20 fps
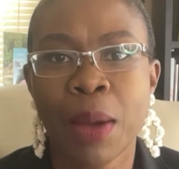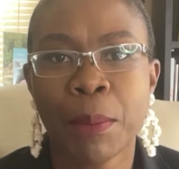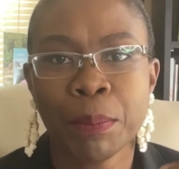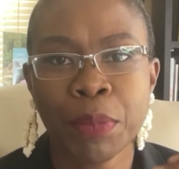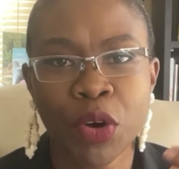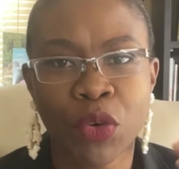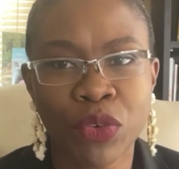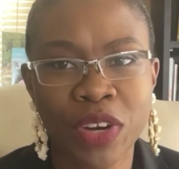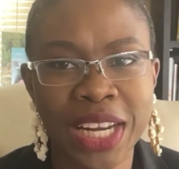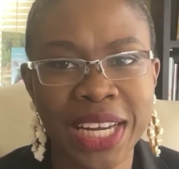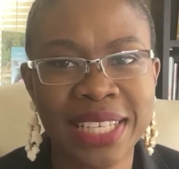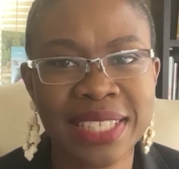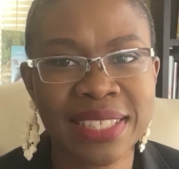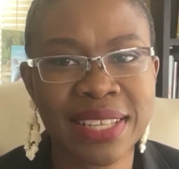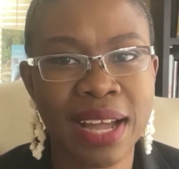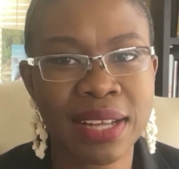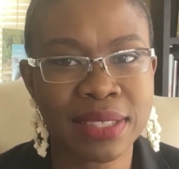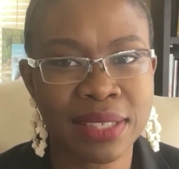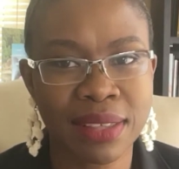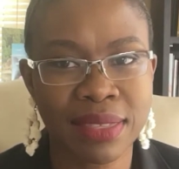but really
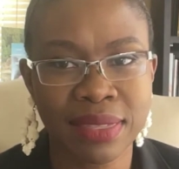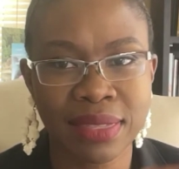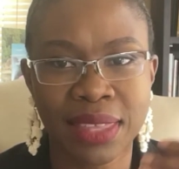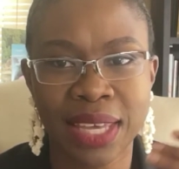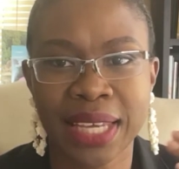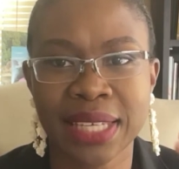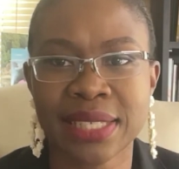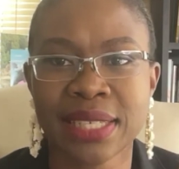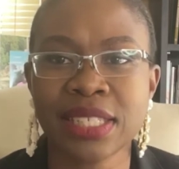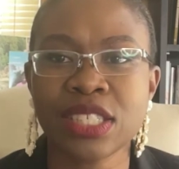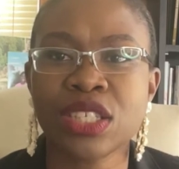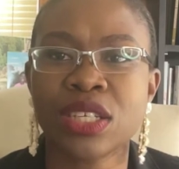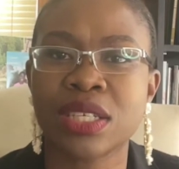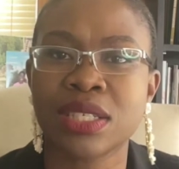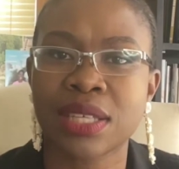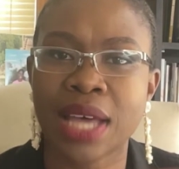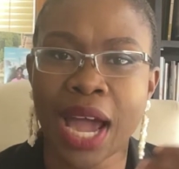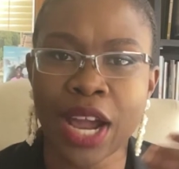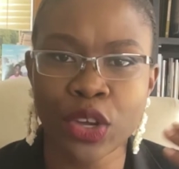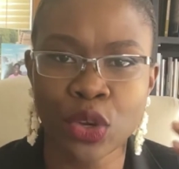start to think, is
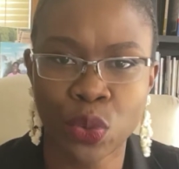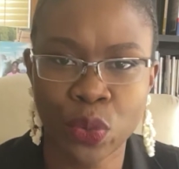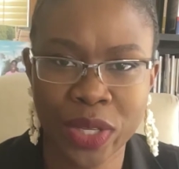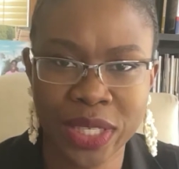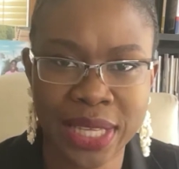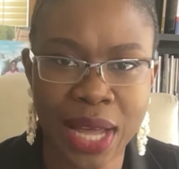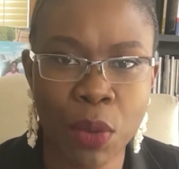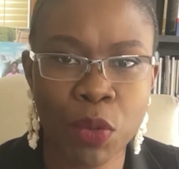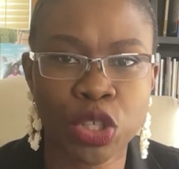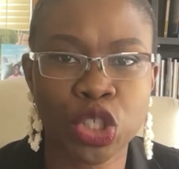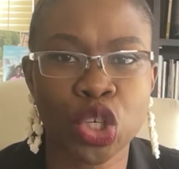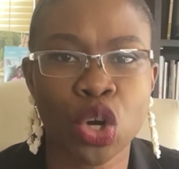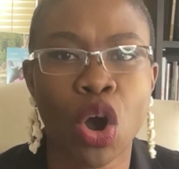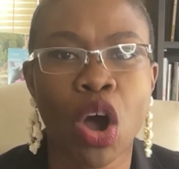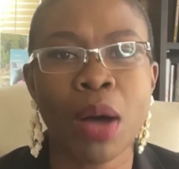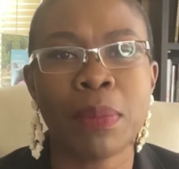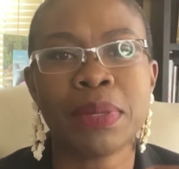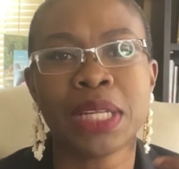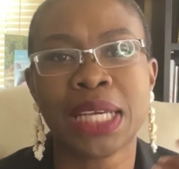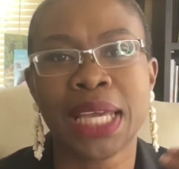that what you're
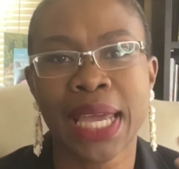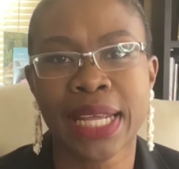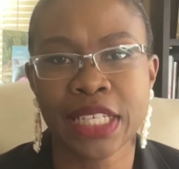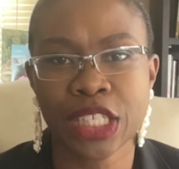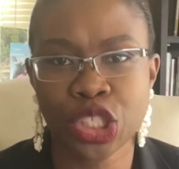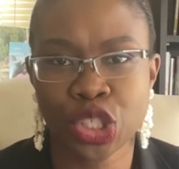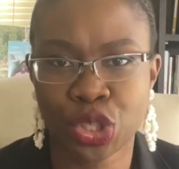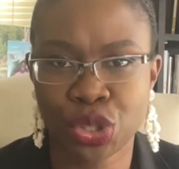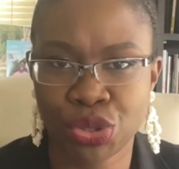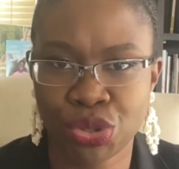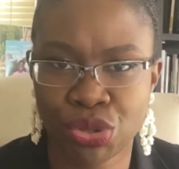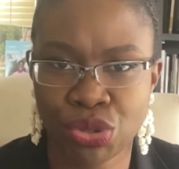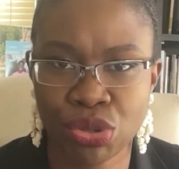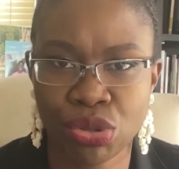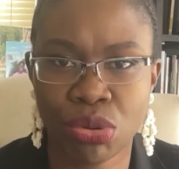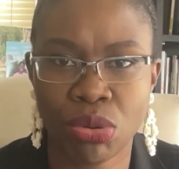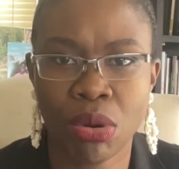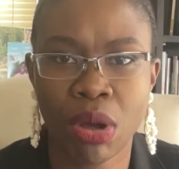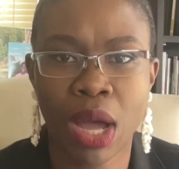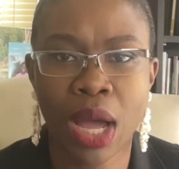obligated to
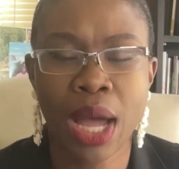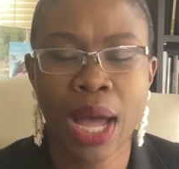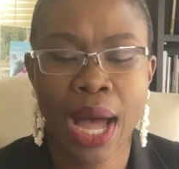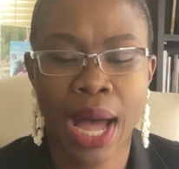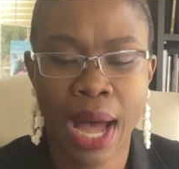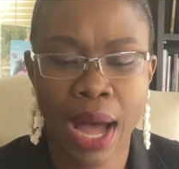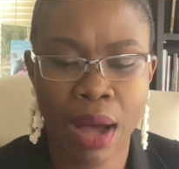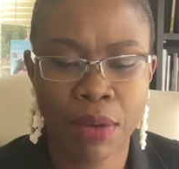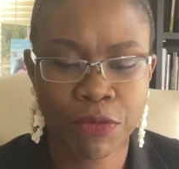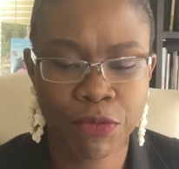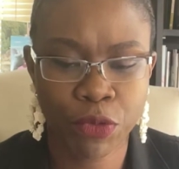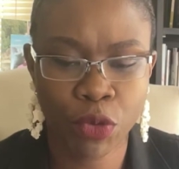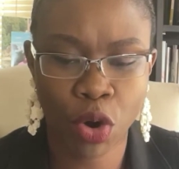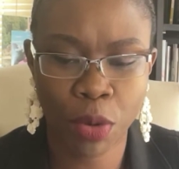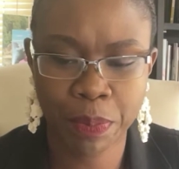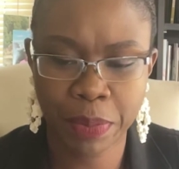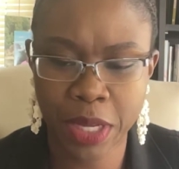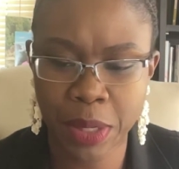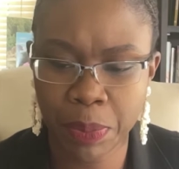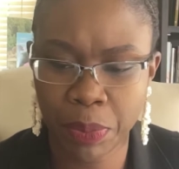do for
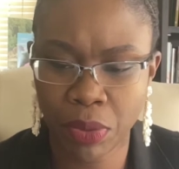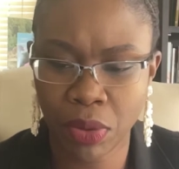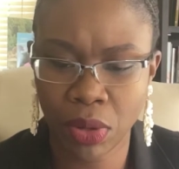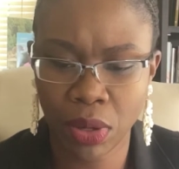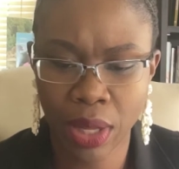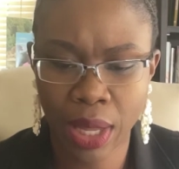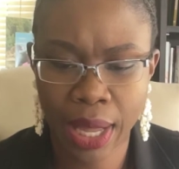people?